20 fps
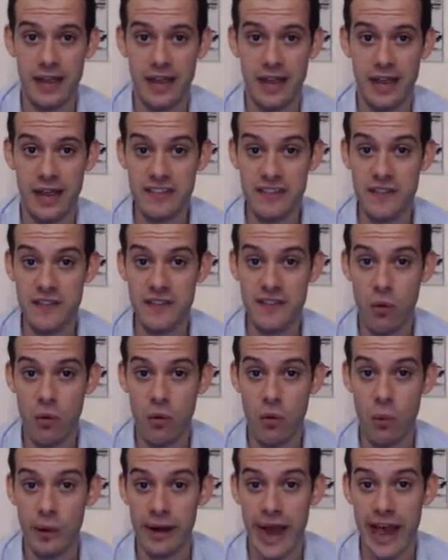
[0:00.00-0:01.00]
In this video,
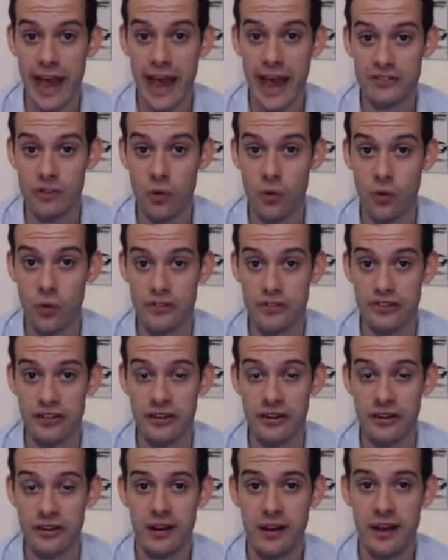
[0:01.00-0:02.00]
we're going to ask the
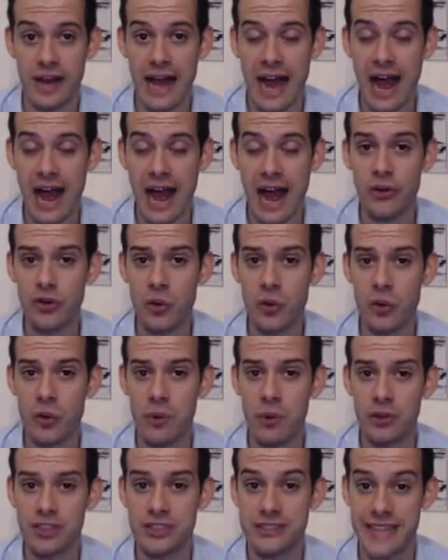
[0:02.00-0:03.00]
question, how do
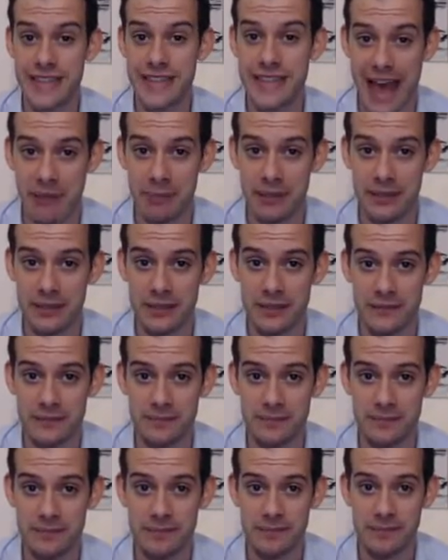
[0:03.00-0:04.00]
emotions happen?
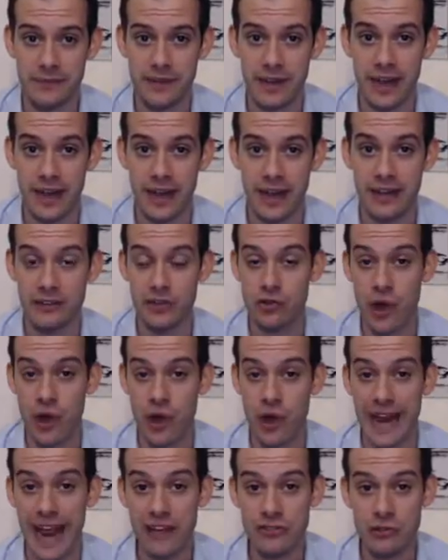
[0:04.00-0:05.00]
And to try
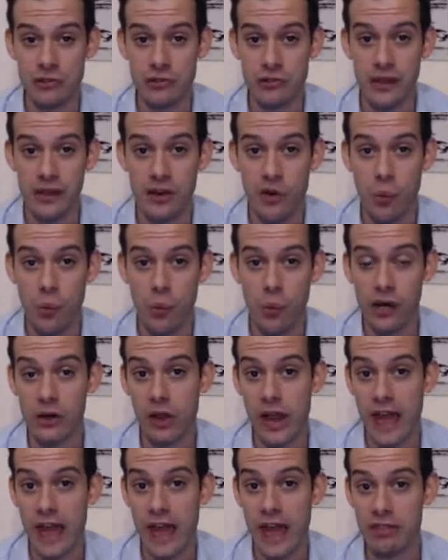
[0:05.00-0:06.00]
to answer it, we're going to
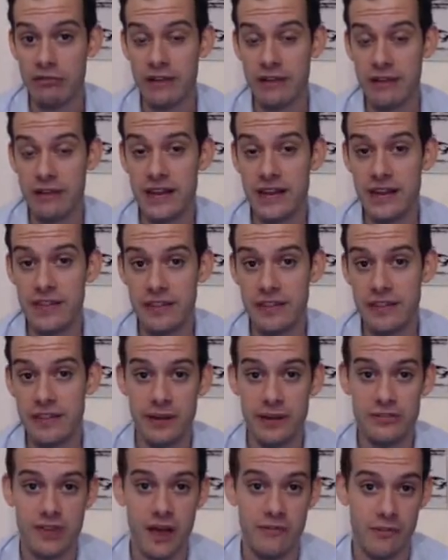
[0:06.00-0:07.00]
look at three
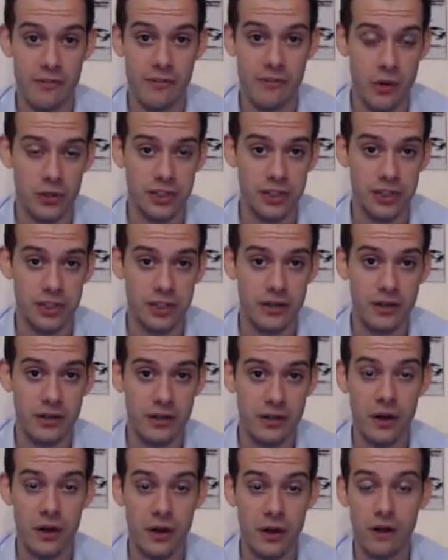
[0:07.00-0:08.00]
theories of emotion,
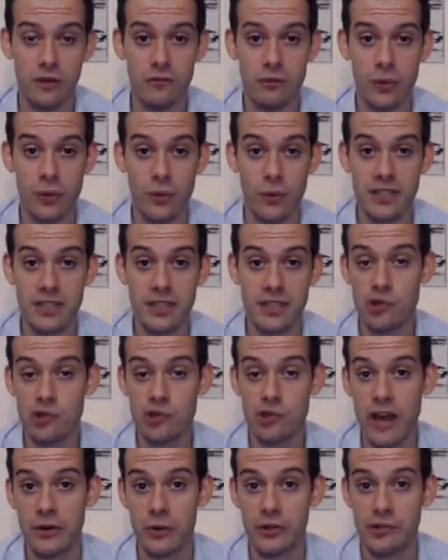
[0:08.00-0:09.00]
all of which
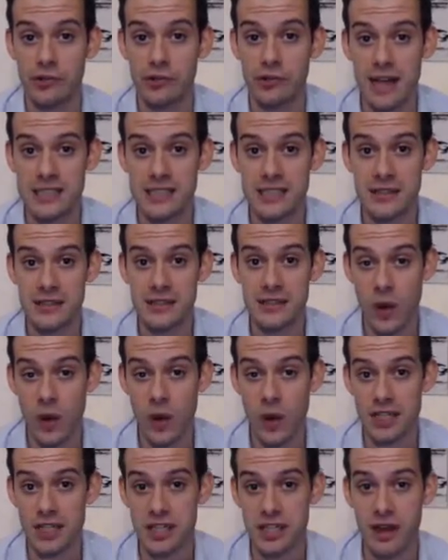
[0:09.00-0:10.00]
try to address the
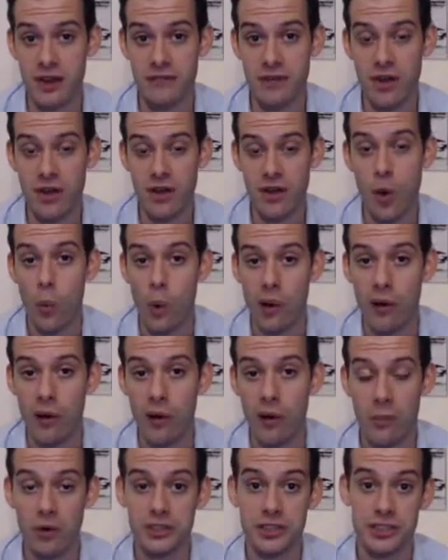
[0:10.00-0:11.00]
question of where
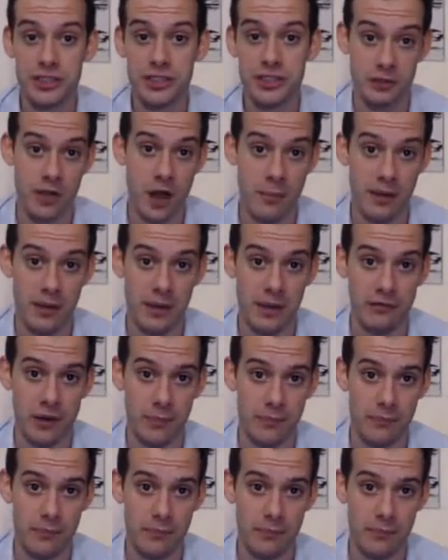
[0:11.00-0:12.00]
emotions are coming from.